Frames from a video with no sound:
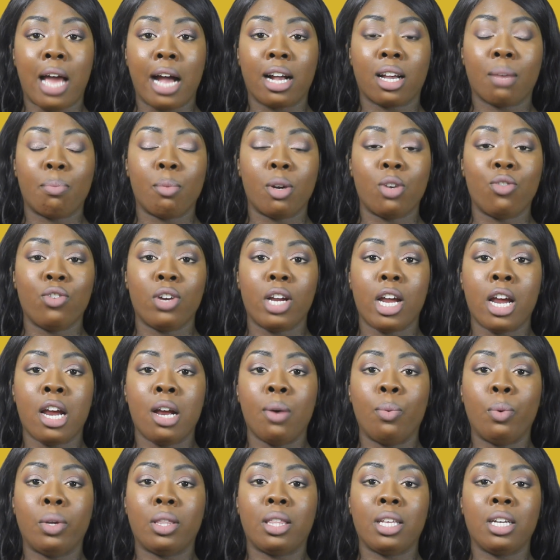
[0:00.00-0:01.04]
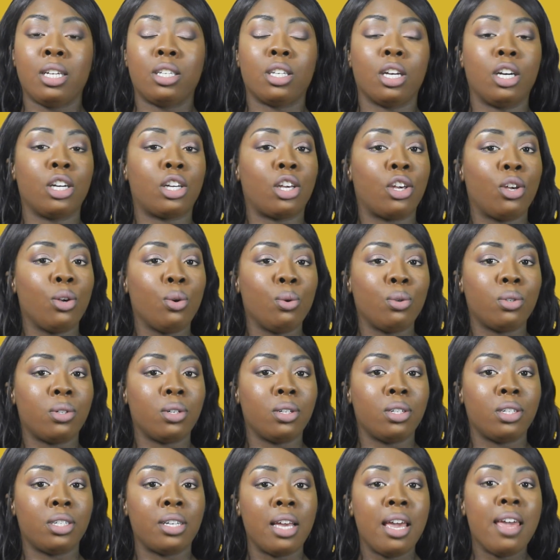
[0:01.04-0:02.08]
documentary aired with these
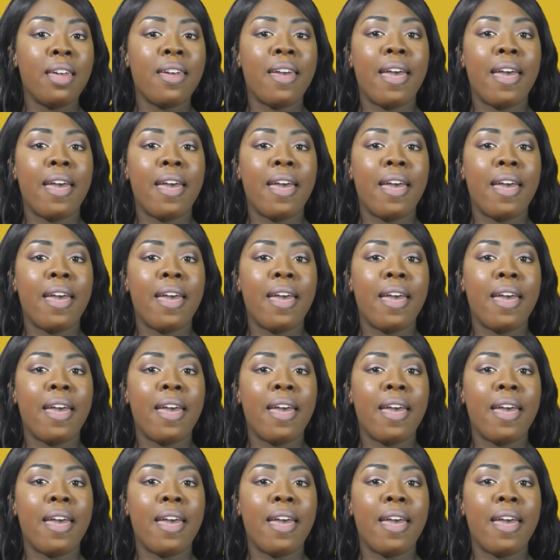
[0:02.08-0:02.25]
accusers,